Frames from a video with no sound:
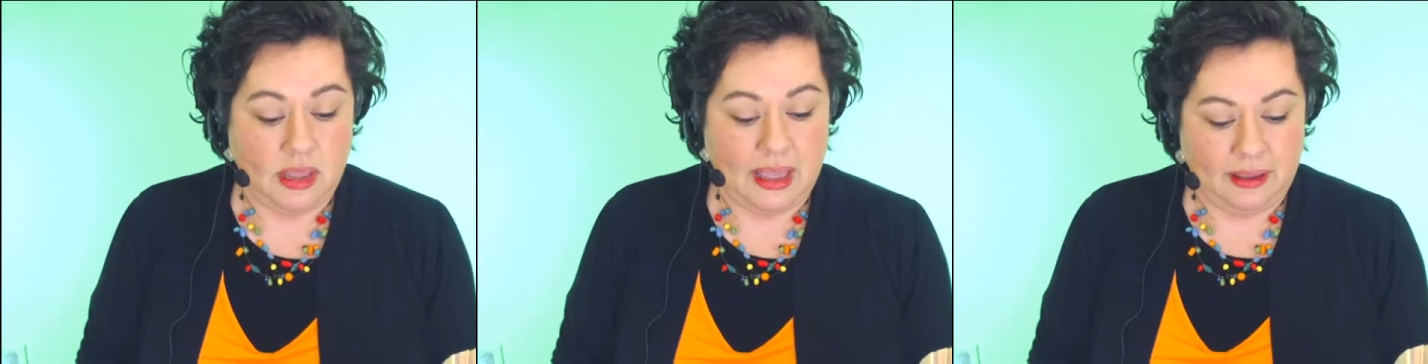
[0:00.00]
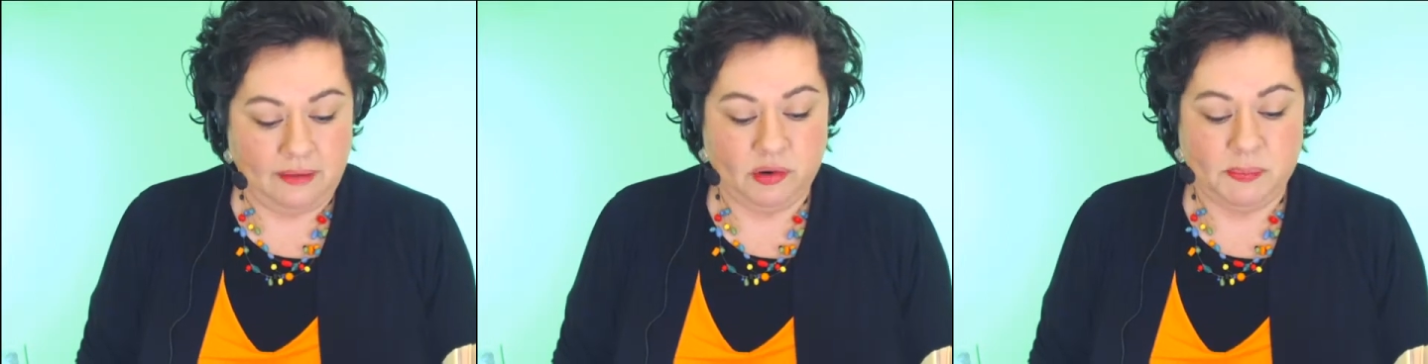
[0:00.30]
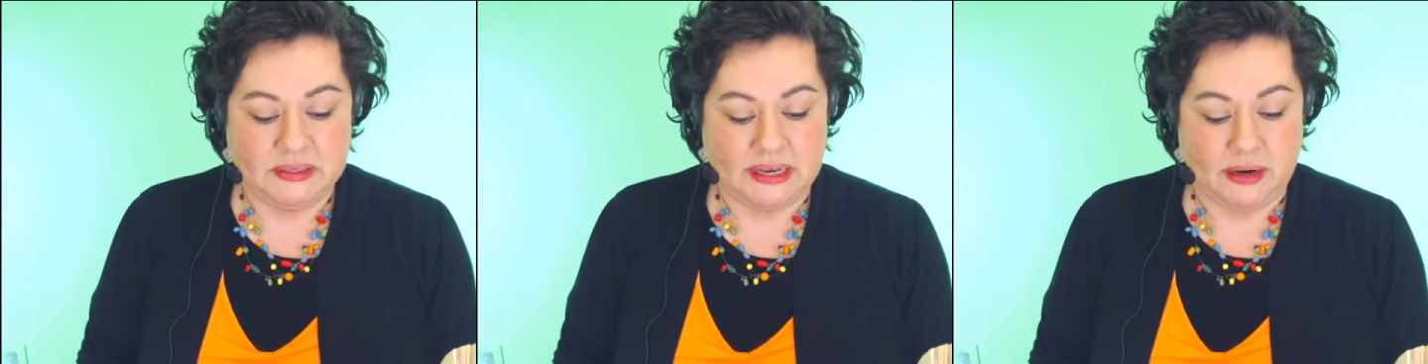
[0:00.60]
Every
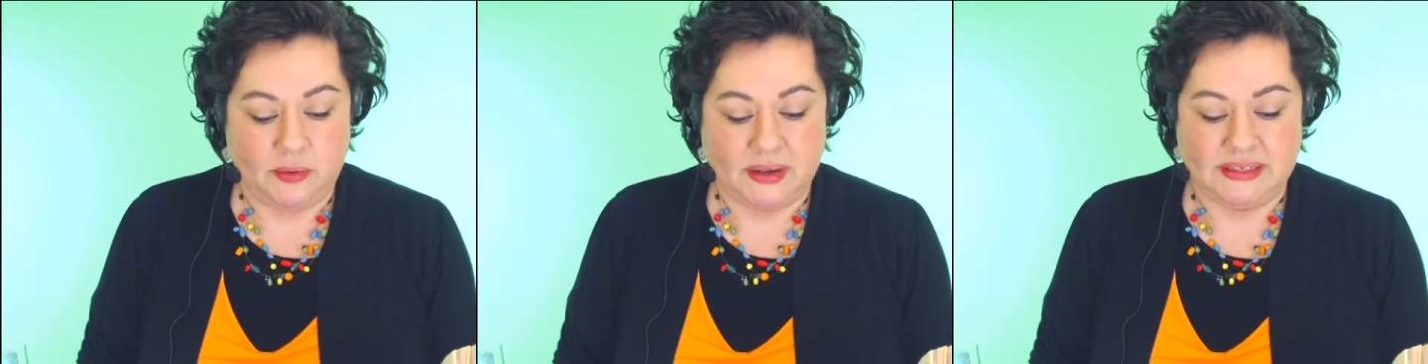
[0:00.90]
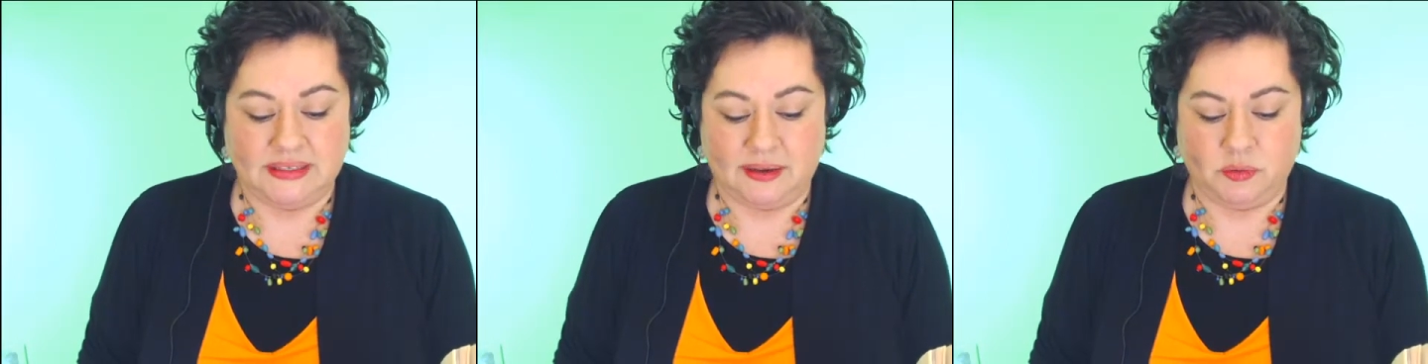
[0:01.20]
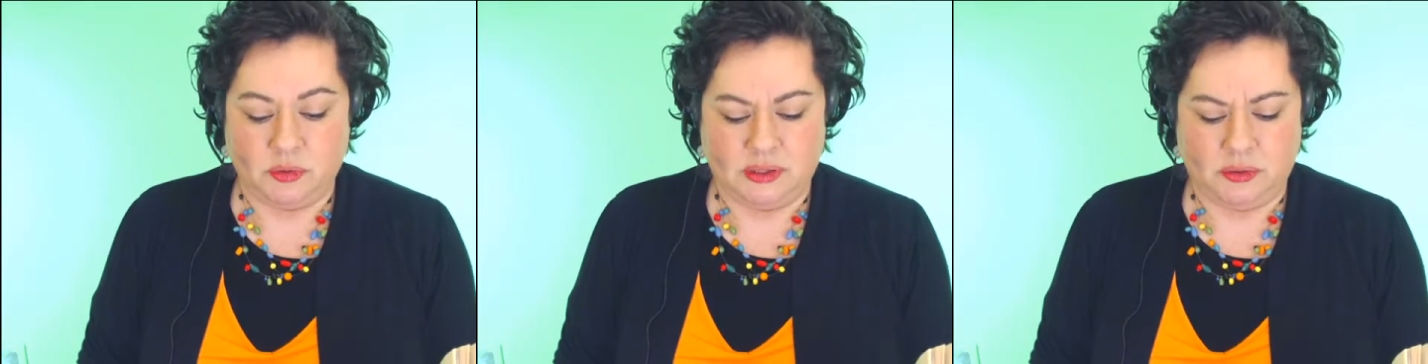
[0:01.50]
potato has
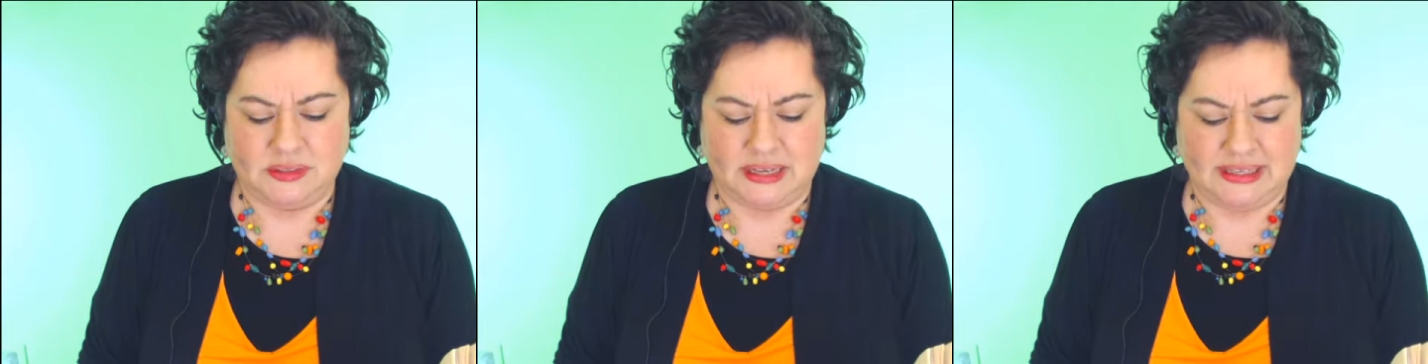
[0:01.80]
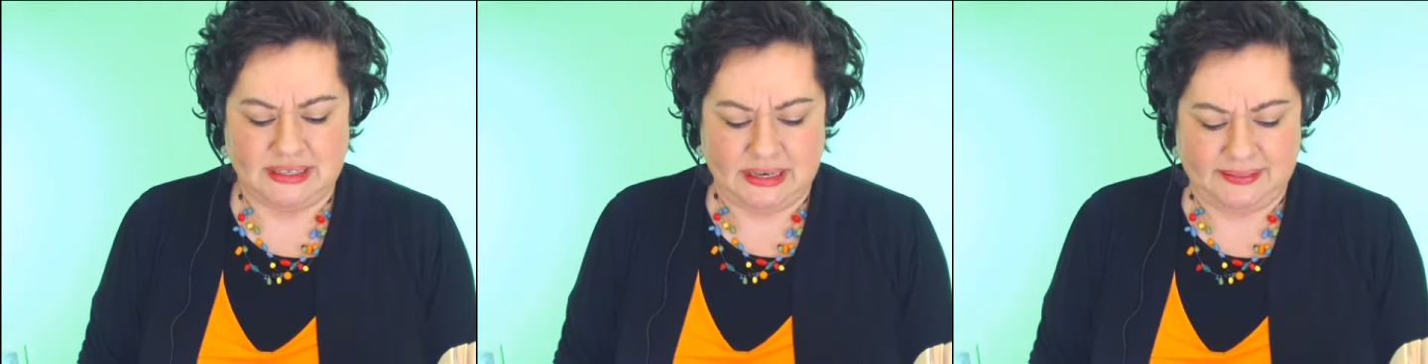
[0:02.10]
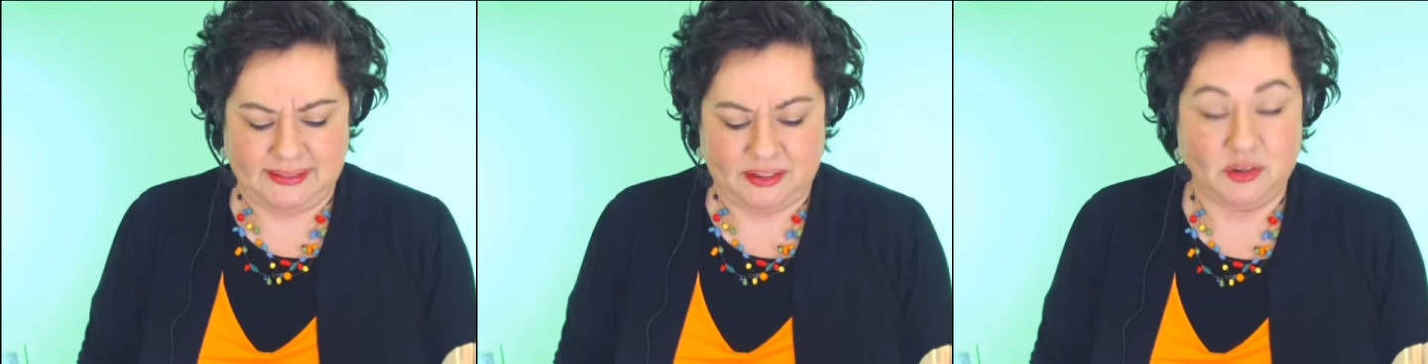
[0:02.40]
several little dents in it
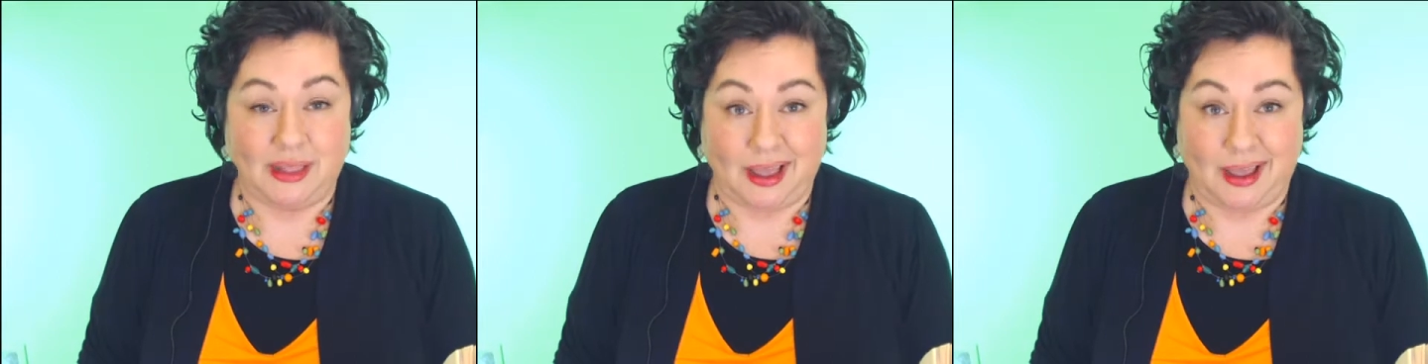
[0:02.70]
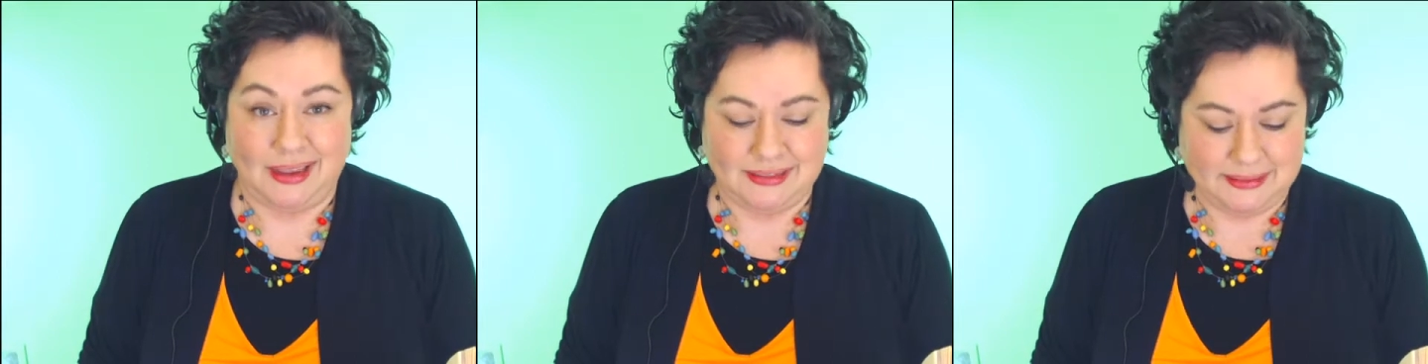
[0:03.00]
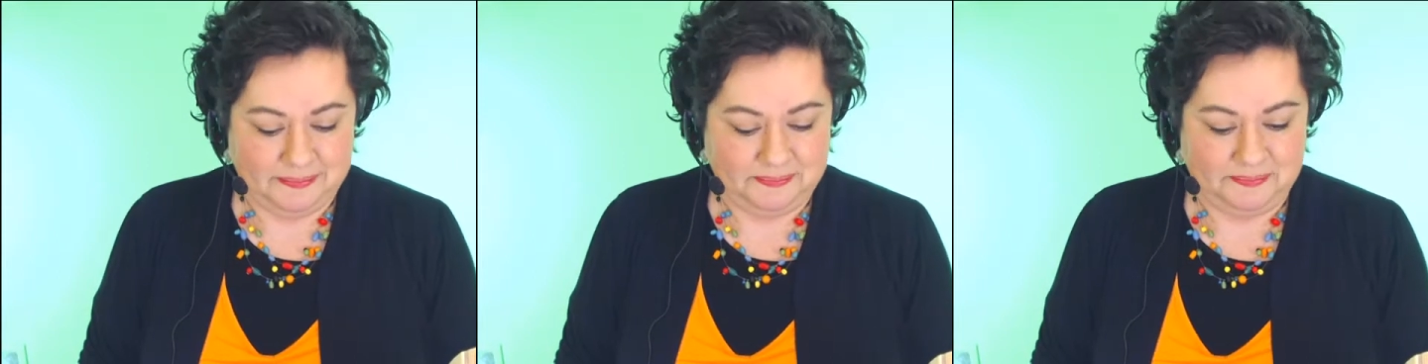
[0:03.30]
that look like eyes.